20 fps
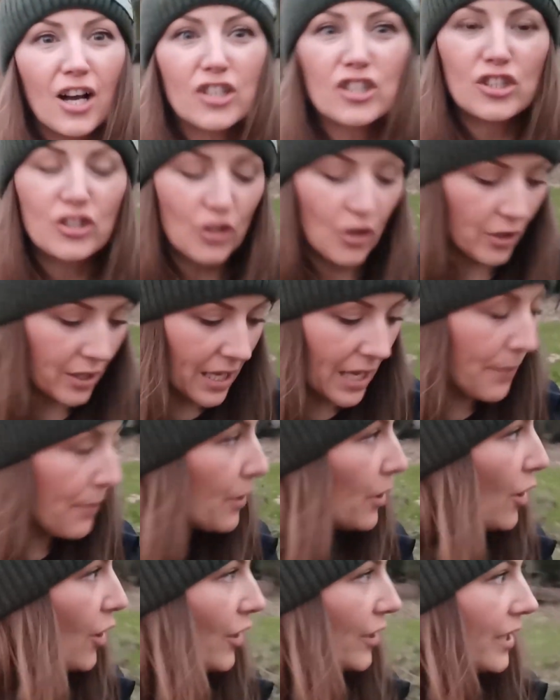I just got to
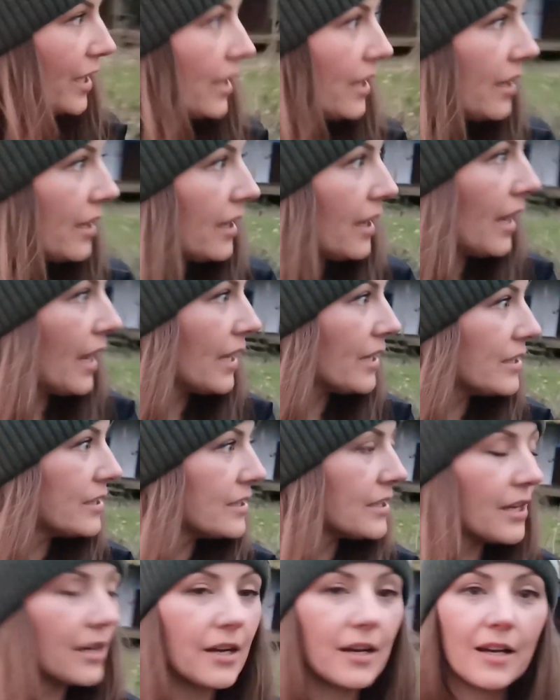keep an eye on it
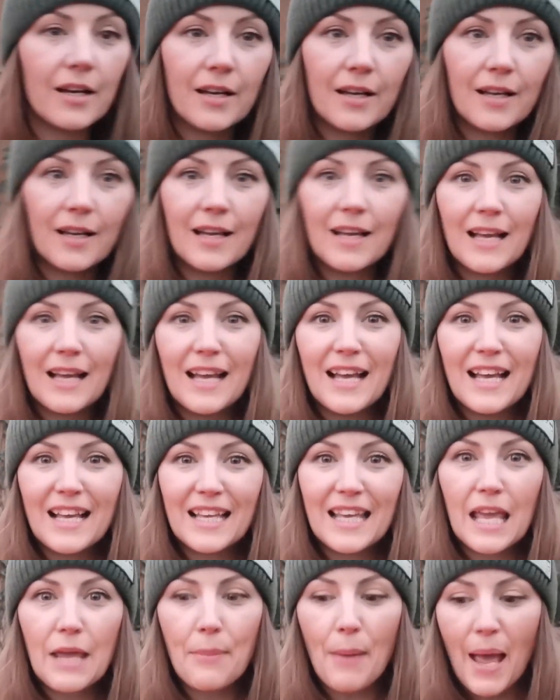and
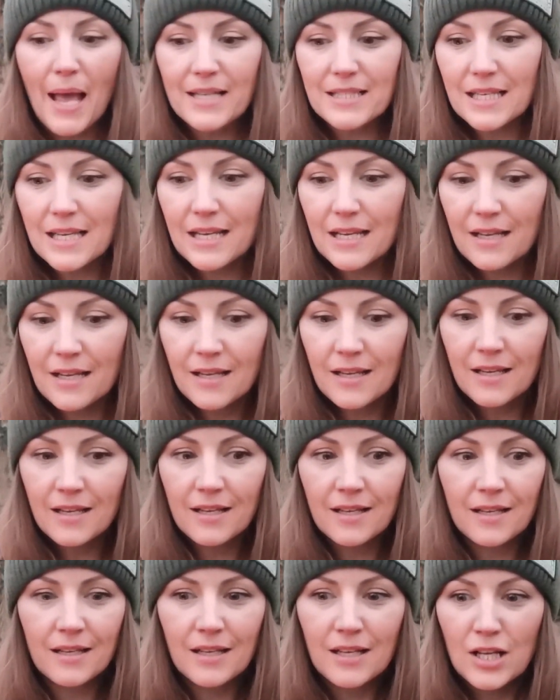keep adding
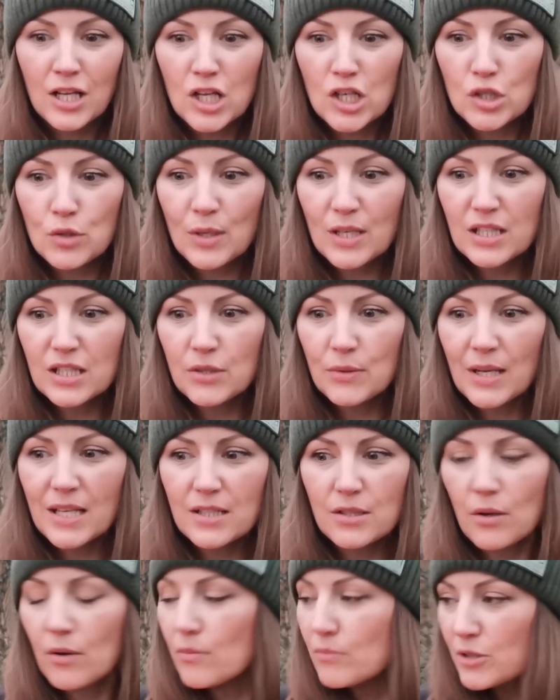twigs to
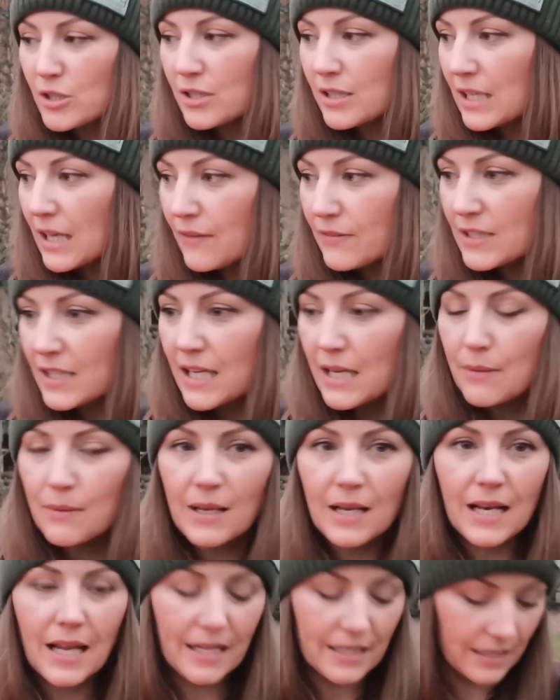it. So I'm just going to have to
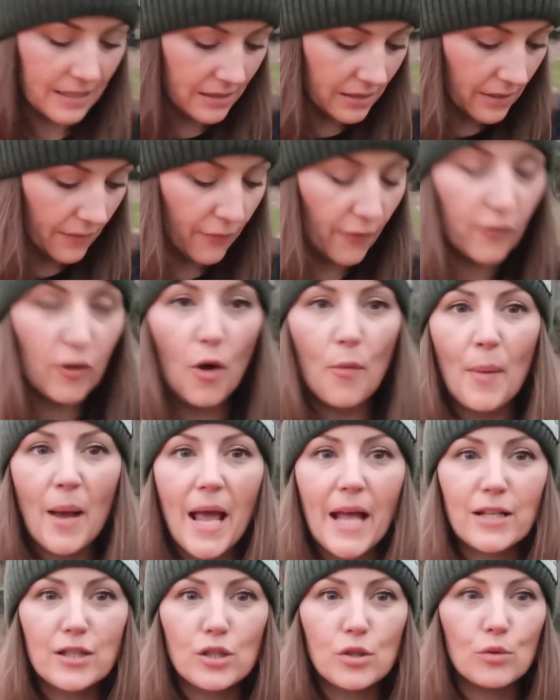keep collecting stuff. I've got my
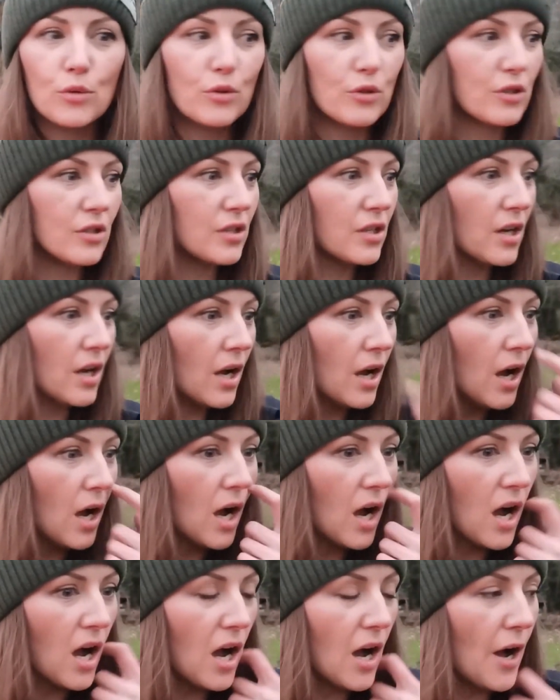head torch,
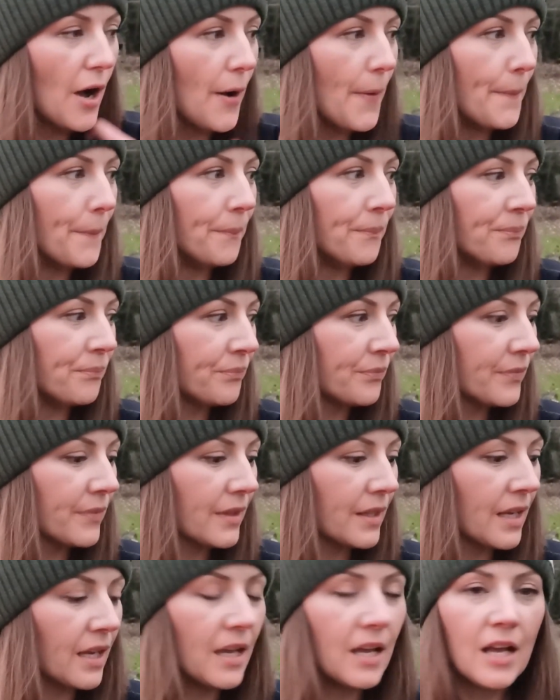so
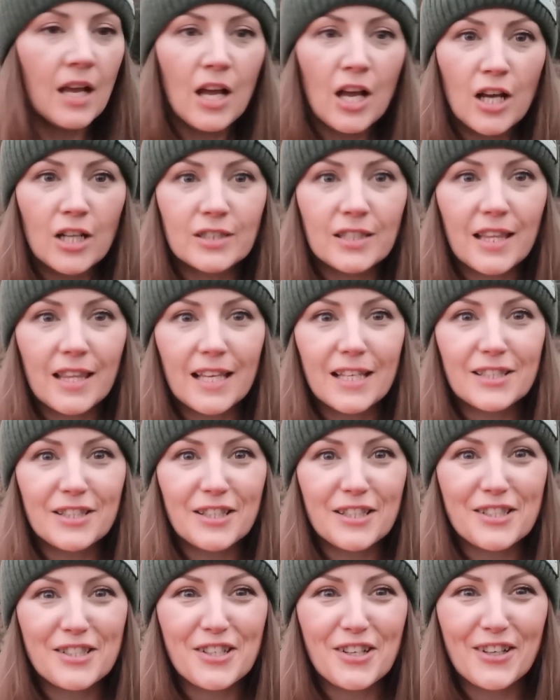I think it's
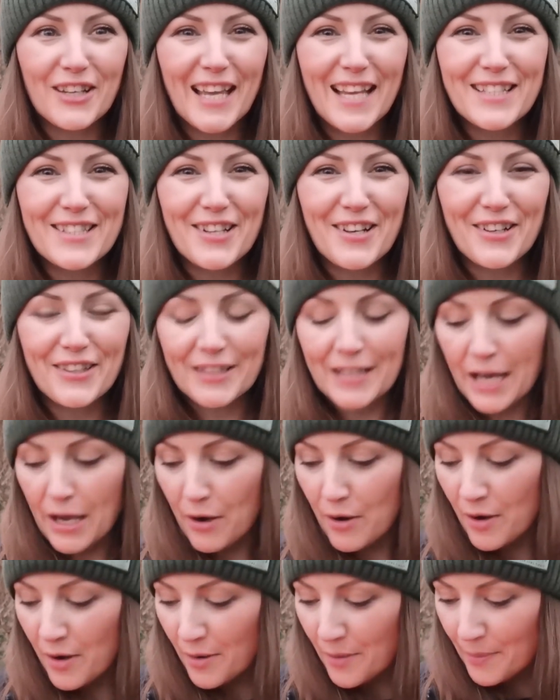going to start getting dark
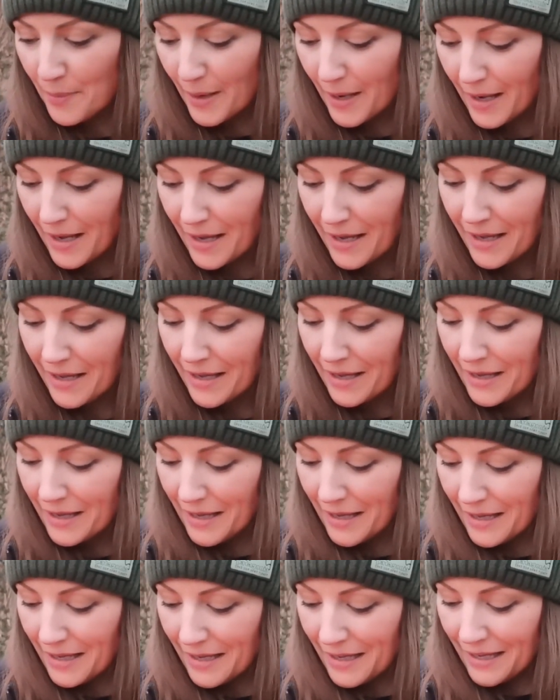now. But
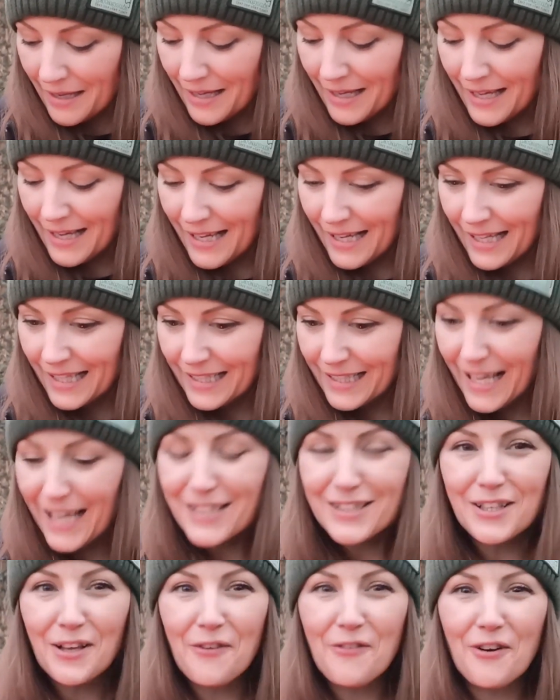
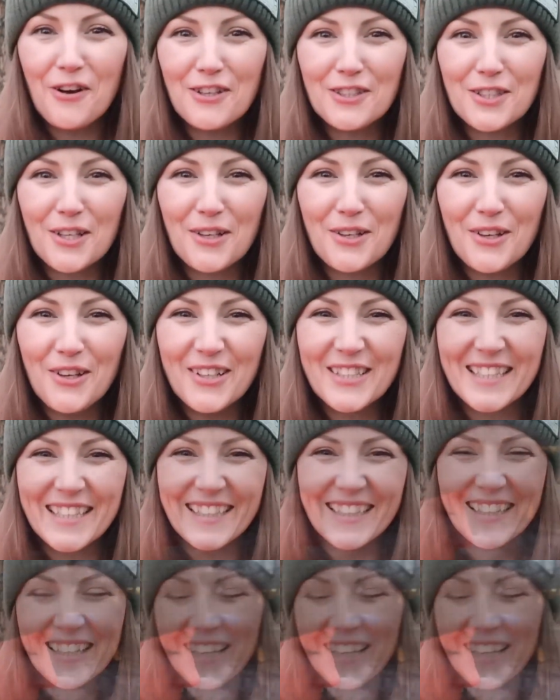yeah, so far so good.